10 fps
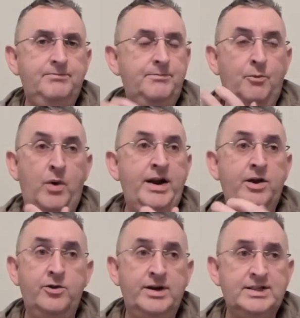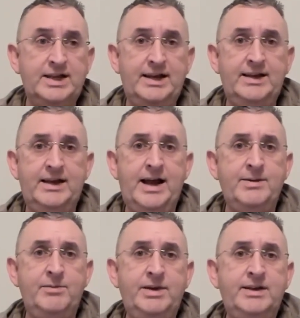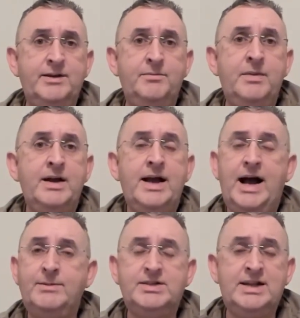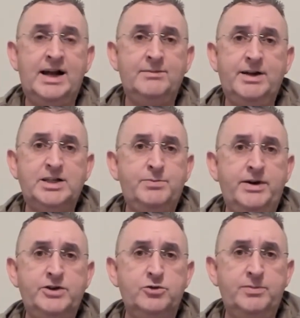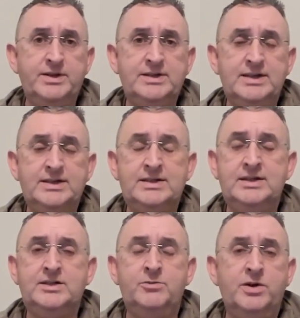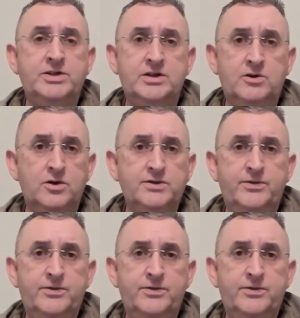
went out and said, I'm a medium, I'm starting my spiritual business, this is how much it costs